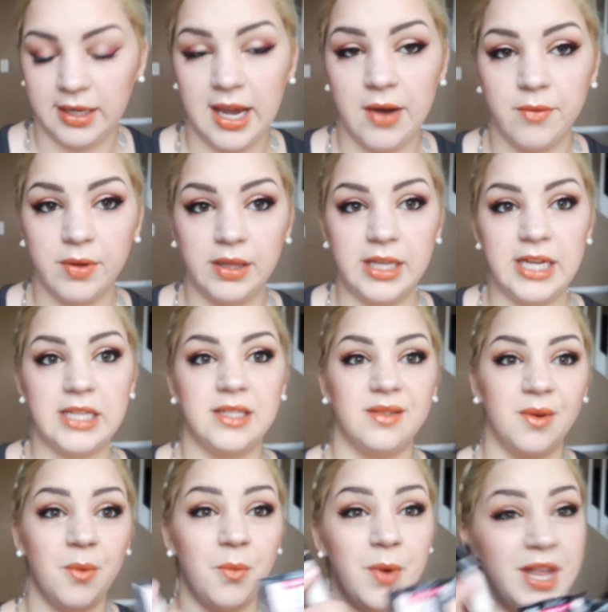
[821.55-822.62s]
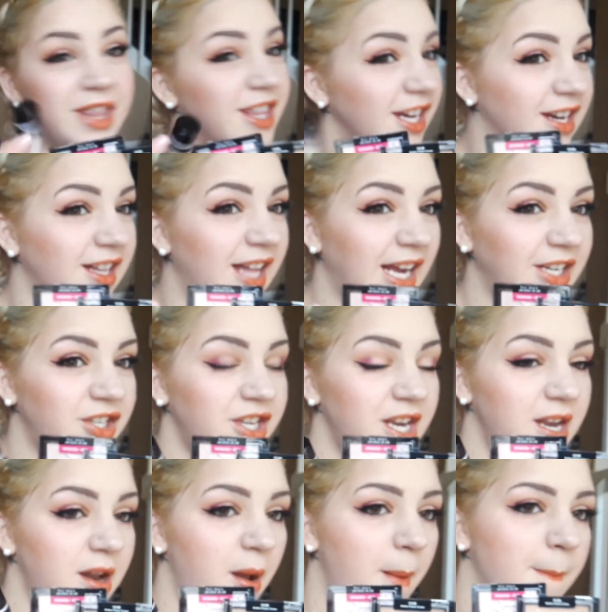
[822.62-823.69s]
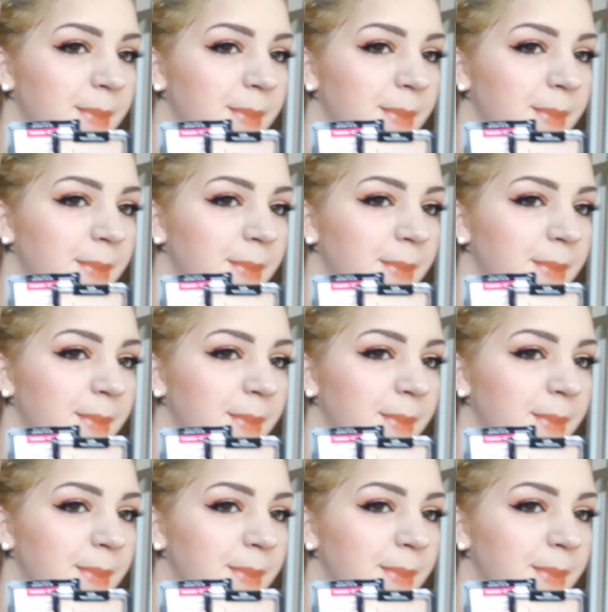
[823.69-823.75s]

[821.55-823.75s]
get released with the collection,